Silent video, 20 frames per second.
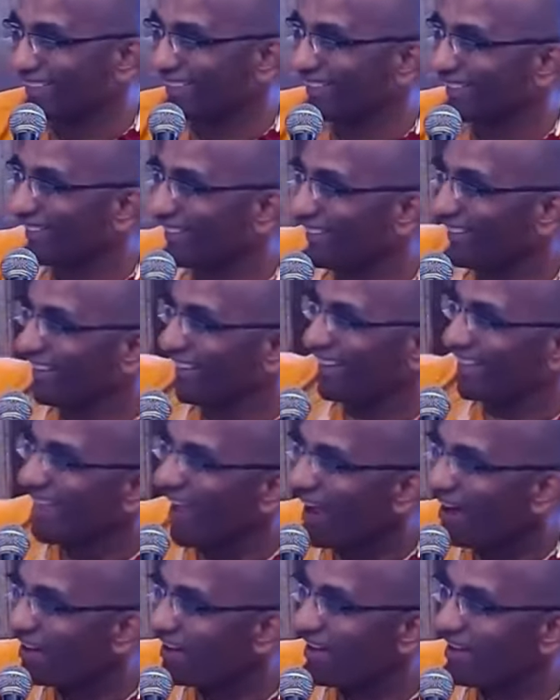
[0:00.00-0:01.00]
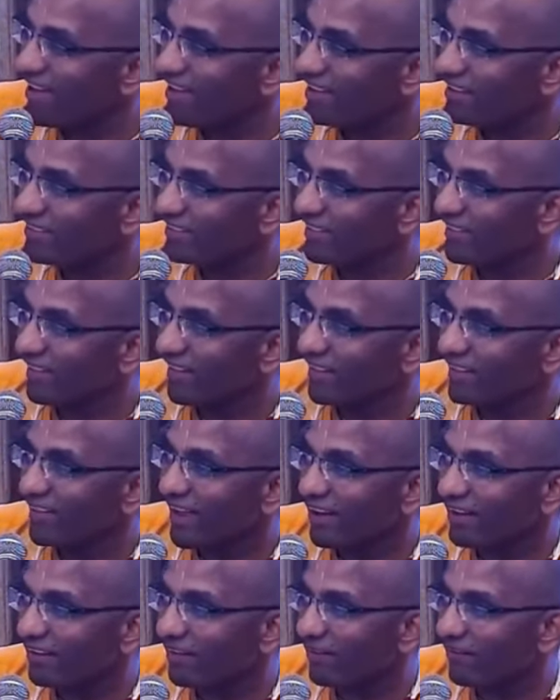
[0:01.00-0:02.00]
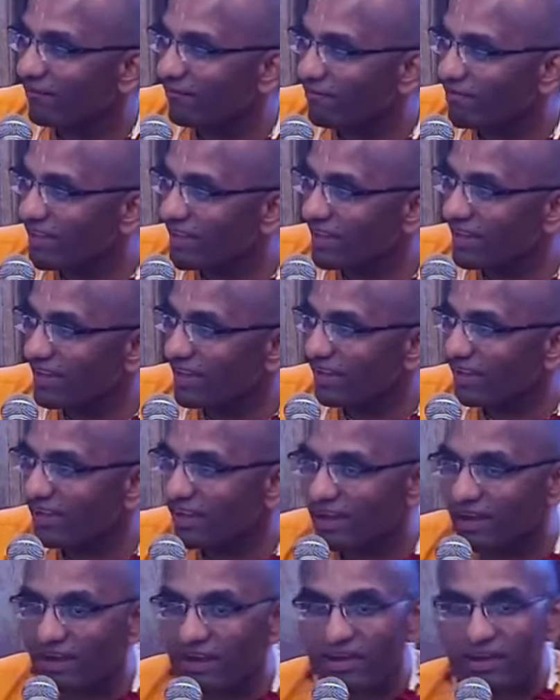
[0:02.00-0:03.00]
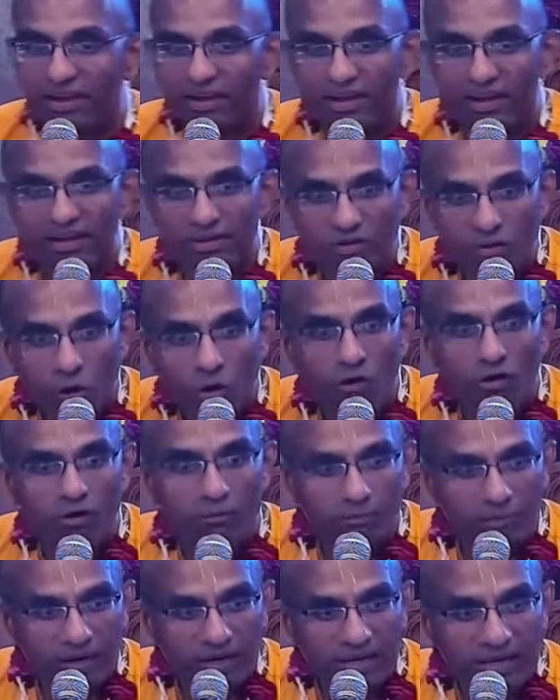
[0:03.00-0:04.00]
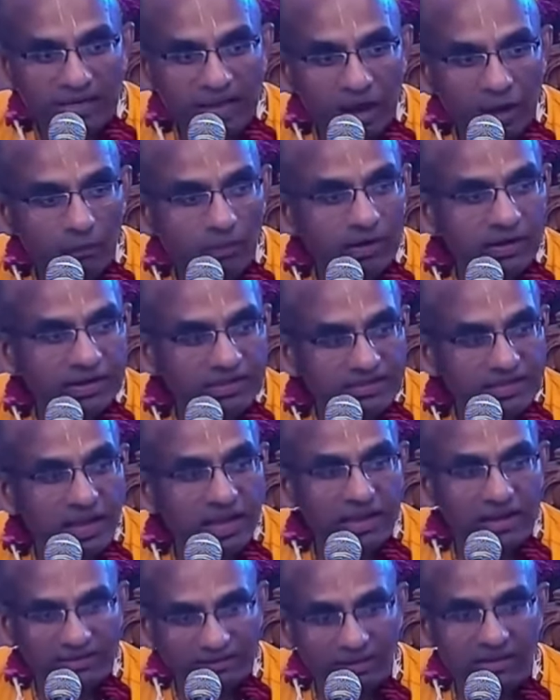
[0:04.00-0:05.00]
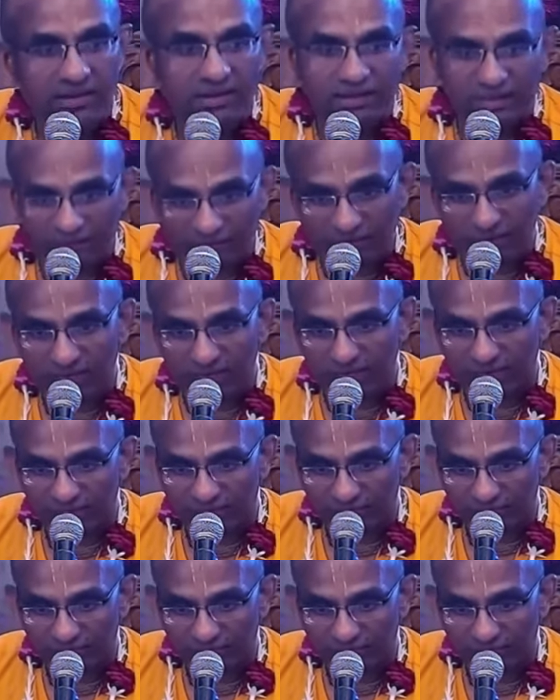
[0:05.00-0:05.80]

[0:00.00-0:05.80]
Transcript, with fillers: So the idea is that we normally, our desires are linear,